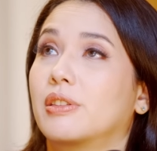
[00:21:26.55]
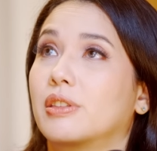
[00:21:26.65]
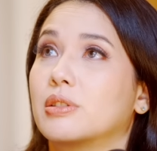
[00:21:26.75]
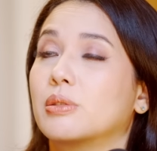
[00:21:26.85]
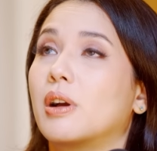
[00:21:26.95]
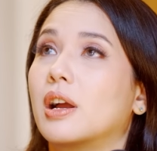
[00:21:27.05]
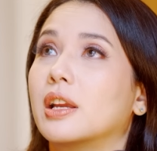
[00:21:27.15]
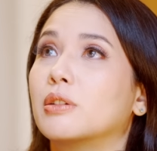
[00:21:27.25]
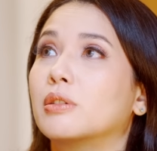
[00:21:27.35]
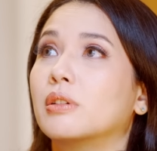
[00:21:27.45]
So
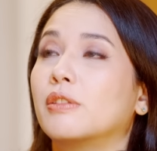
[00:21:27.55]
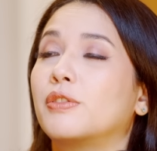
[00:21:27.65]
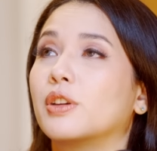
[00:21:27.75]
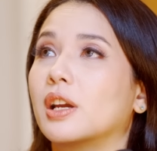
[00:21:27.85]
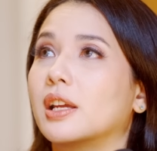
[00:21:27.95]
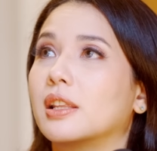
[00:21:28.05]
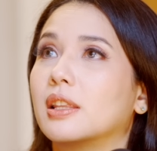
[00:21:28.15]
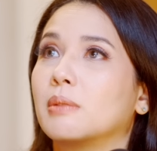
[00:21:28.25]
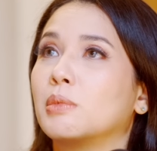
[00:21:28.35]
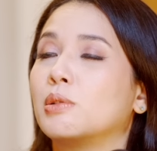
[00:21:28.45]
I don't know if you had
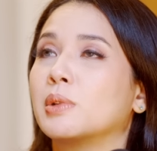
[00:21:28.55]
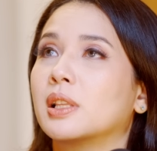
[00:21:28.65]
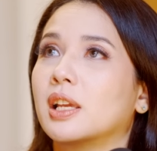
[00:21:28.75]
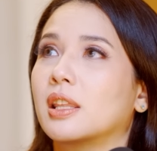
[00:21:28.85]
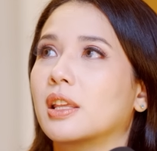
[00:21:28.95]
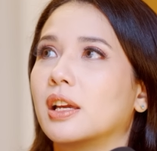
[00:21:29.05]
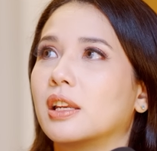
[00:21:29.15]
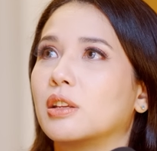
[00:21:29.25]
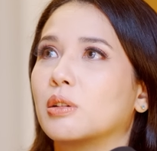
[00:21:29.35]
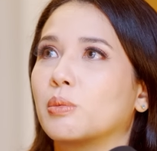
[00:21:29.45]
a moment like that
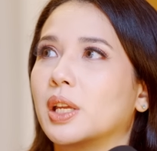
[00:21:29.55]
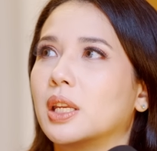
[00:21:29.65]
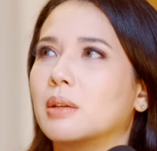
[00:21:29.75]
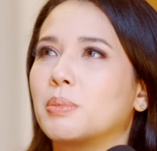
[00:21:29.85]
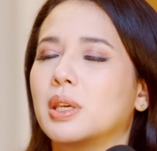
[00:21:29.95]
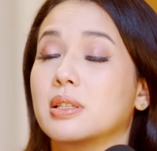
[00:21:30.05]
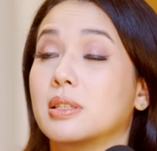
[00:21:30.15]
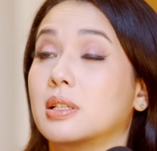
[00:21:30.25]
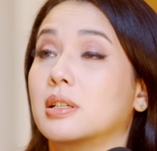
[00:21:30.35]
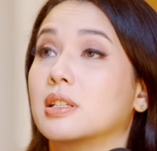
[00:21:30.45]
in your wedding because
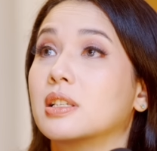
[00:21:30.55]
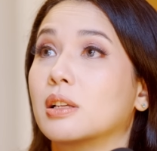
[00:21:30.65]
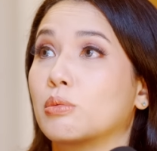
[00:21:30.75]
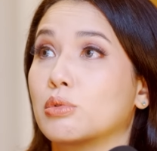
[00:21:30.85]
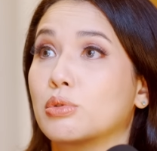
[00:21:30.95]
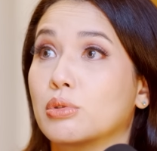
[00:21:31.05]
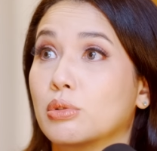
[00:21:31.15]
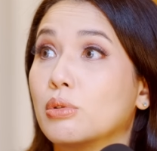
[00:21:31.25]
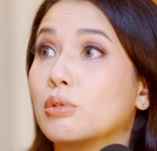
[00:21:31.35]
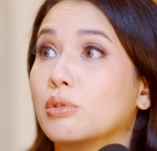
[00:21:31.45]
the sunset was
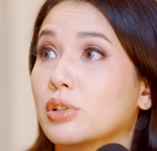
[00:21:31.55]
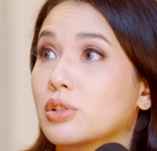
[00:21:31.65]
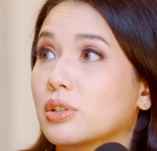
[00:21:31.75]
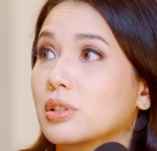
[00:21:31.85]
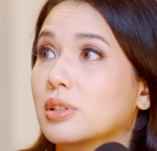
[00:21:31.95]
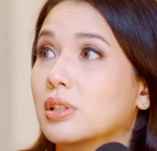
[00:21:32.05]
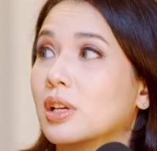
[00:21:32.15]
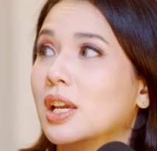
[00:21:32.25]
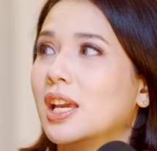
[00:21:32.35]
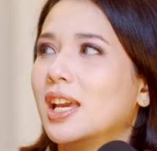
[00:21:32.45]
so gorgeous.
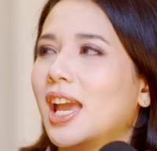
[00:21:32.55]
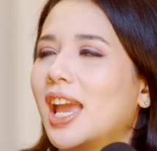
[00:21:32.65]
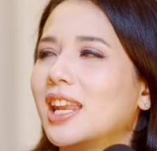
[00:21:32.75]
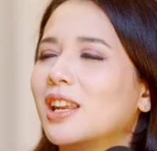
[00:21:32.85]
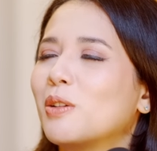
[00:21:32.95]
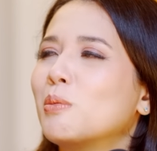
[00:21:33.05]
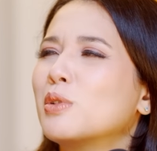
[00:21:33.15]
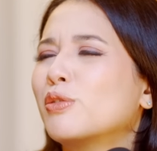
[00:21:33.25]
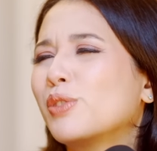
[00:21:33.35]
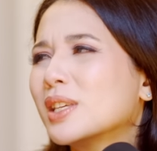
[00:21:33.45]
And it
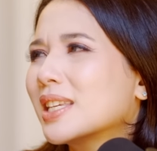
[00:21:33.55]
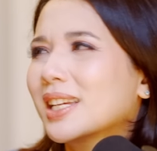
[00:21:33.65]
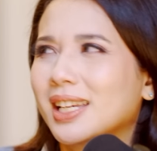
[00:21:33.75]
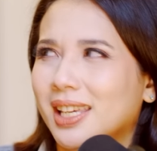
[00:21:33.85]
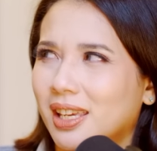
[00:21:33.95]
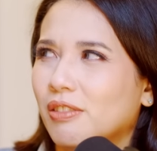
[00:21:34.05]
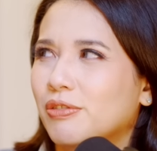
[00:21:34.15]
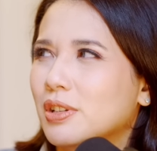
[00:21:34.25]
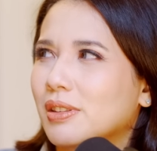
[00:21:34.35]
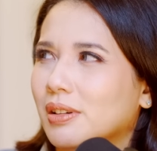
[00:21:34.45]
almost feels like a
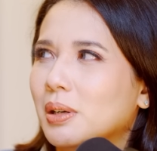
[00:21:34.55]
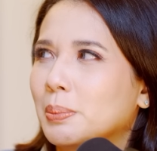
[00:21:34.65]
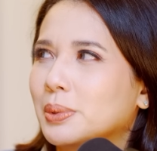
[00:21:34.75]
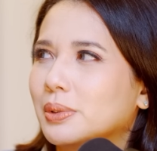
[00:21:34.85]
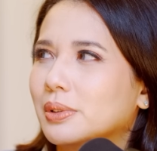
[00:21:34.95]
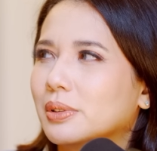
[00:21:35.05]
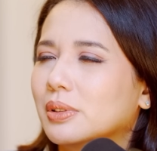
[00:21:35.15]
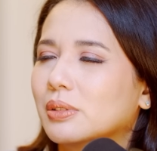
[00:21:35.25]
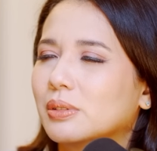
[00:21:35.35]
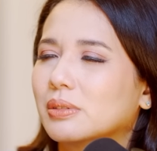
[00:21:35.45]
gift to the couple.
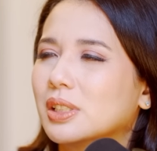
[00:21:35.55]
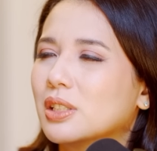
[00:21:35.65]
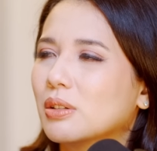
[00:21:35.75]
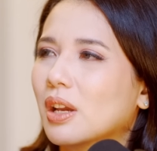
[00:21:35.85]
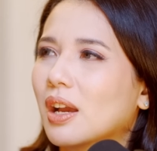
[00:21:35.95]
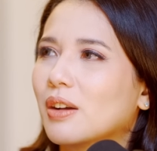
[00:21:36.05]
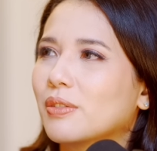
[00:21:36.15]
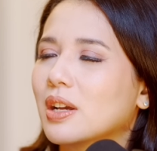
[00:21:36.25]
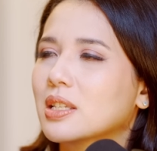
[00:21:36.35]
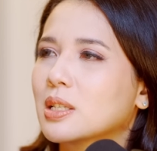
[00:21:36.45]
So did you
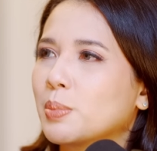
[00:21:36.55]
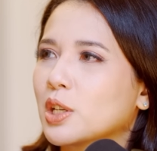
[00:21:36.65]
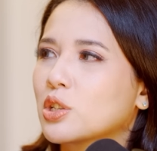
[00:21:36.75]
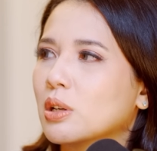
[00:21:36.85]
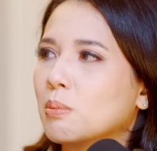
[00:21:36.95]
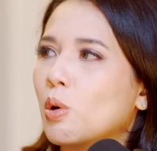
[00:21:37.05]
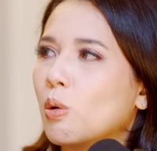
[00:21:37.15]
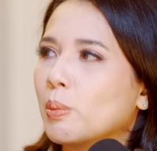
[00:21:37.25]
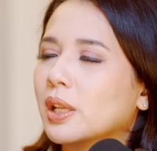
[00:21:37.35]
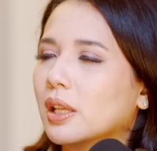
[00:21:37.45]
have a special
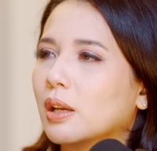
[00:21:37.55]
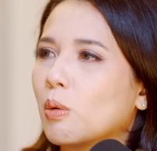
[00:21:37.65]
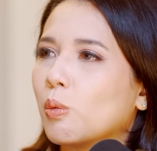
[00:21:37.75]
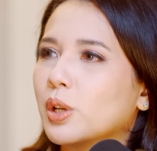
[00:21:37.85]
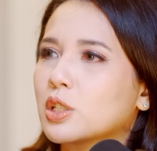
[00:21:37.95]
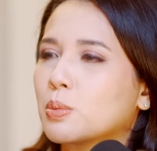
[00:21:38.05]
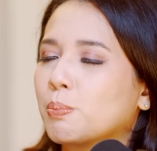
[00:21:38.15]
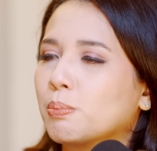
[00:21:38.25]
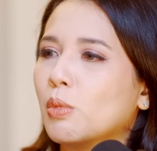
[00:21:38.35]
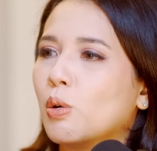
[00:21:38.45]
moment? Like which
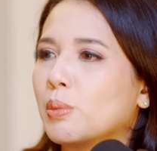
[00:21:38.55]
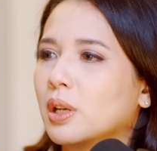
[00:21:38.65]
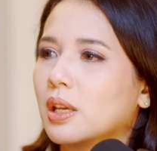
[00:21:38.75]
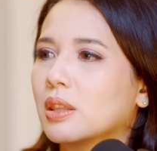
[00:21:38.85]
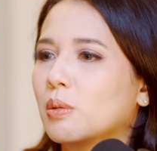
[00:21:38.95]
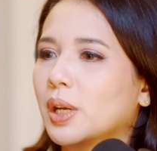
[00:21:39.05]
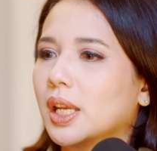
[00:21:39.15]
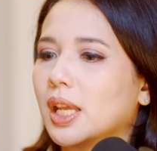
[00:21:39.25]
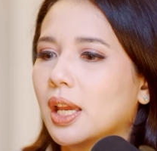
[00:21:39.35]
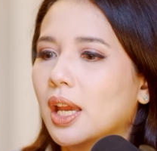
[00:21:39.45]
moment in the
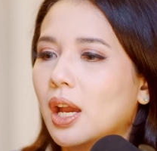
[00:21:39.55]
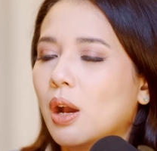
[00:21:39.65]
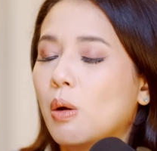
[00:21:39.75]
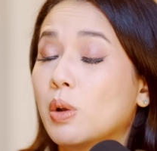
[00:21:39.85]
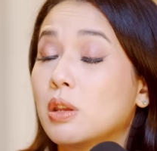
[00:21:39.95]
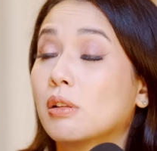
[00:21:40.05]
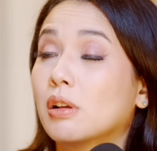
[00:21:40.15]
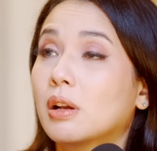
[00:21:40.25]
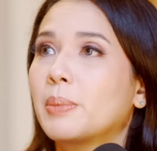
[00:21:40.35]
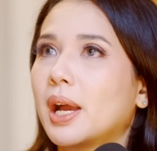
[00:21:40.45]
wedding, when you
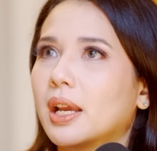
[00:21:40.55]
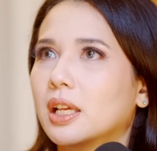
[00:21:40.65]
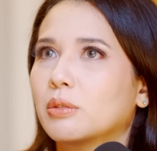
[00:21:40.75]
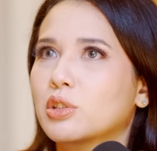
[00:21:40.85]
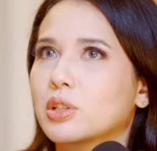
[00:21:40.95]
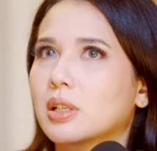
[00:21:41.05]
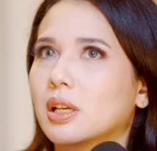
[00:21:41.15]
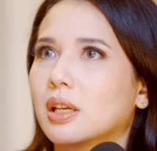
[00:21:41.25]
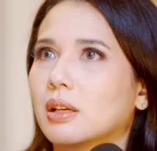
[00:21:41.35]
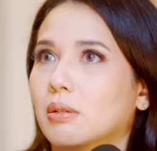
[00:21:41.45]
look back, it was just
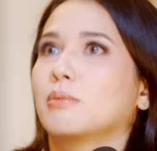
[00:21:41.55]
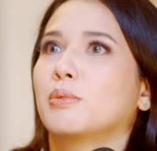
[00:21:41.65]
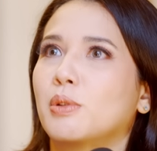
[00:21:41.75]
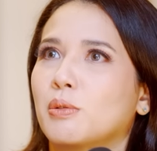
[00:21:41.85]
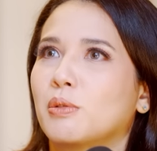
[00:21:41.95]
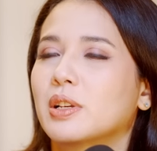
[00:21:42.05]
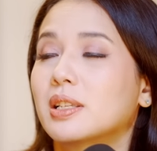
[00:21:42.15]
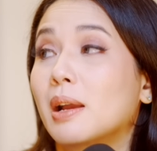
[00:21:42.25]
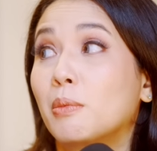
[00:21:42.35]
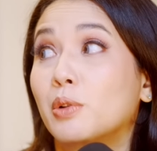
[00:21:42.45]
like, whoa. Because
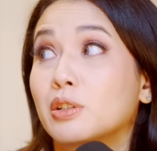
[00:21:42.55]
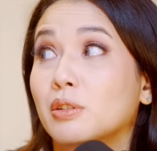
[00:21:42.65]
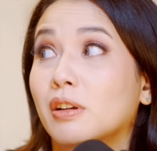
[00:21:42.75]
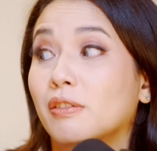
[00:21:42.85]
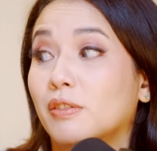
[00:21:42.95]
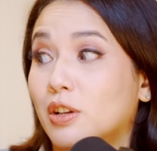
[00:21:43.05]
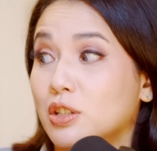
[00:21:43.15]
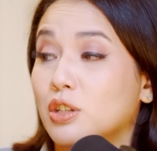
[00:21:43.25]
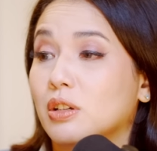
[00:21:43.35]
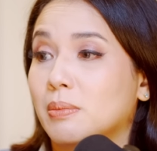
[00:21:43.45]
I'm wondering,
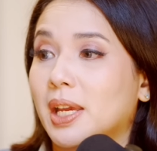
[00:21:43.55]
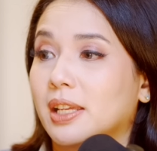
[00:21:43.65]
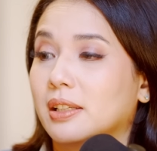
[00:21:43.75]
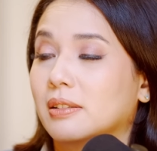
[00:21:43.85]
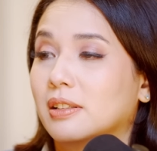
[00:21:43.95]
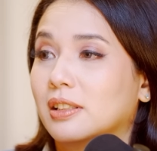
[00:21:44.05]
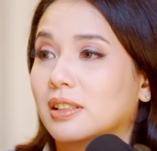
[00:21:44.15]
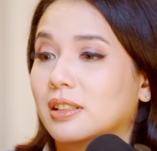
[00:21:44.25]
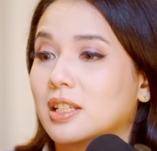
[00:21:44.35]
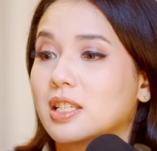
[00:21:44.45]
because you're a man.
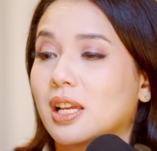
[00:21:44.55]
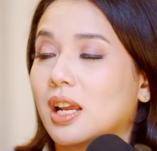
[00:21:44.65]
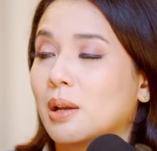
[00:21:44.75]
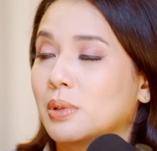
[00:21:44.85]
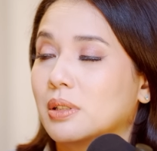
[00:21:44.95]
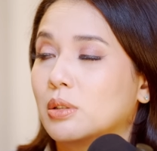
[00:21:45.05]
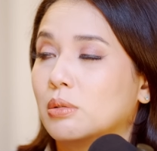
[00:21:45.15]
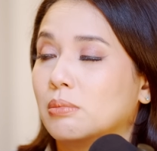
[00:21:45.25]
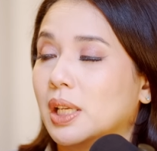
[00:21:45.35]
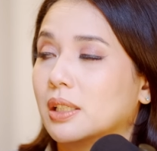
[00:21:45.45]
Does that happen
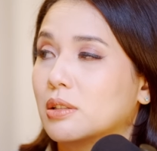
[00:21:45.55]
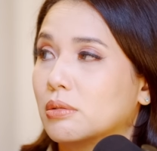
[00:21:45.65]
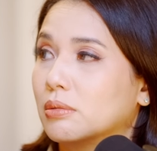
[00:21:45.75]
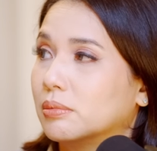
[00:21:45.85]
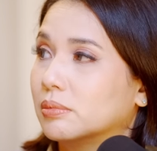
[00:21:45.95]
to men too?